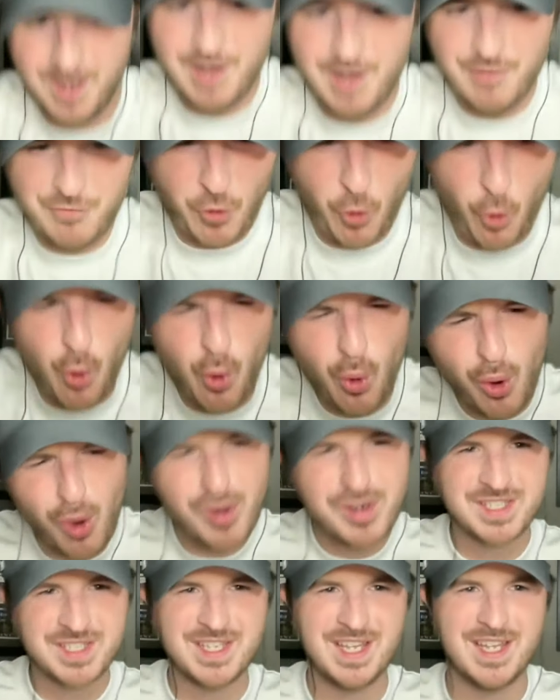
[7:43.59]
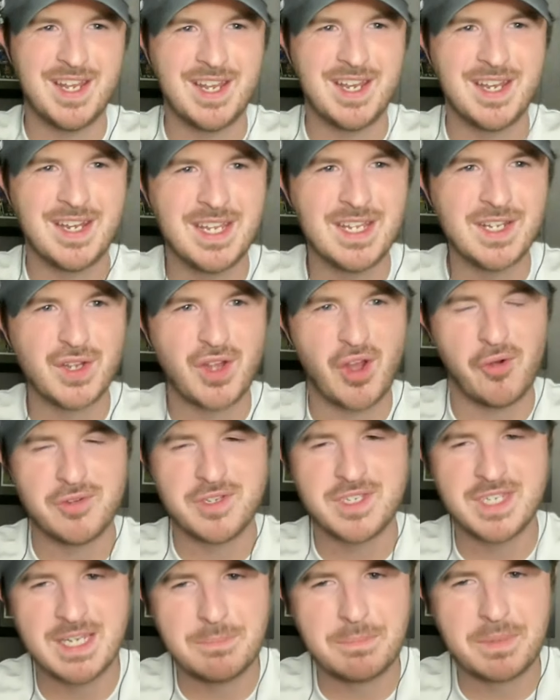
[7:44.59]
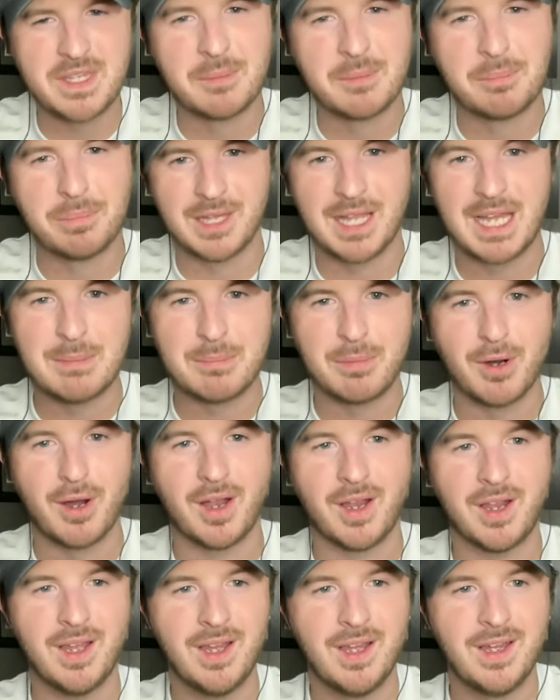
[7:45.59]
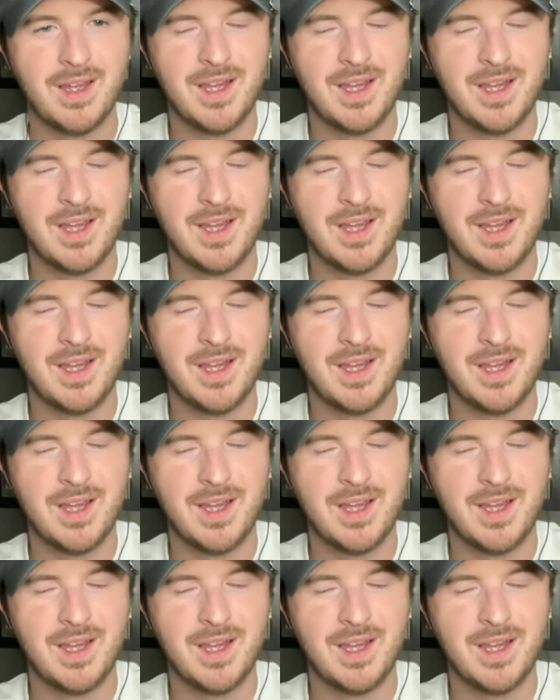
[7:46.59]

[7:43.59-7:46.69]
Of course they didn't need to go deep in the playbook.